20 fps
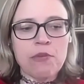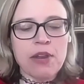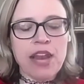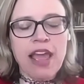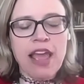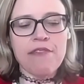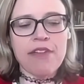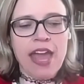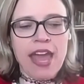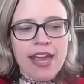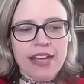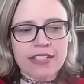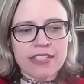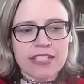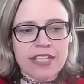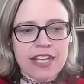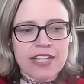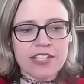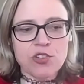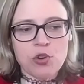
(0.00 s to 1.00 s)
would have
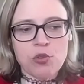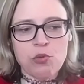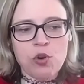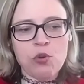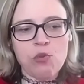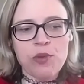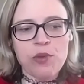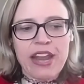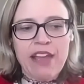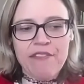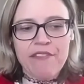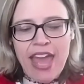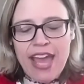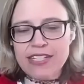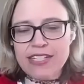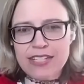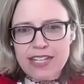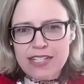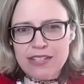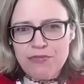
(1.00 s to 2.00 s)
access, or we'd have
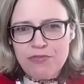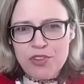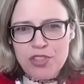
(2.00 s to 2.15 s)
access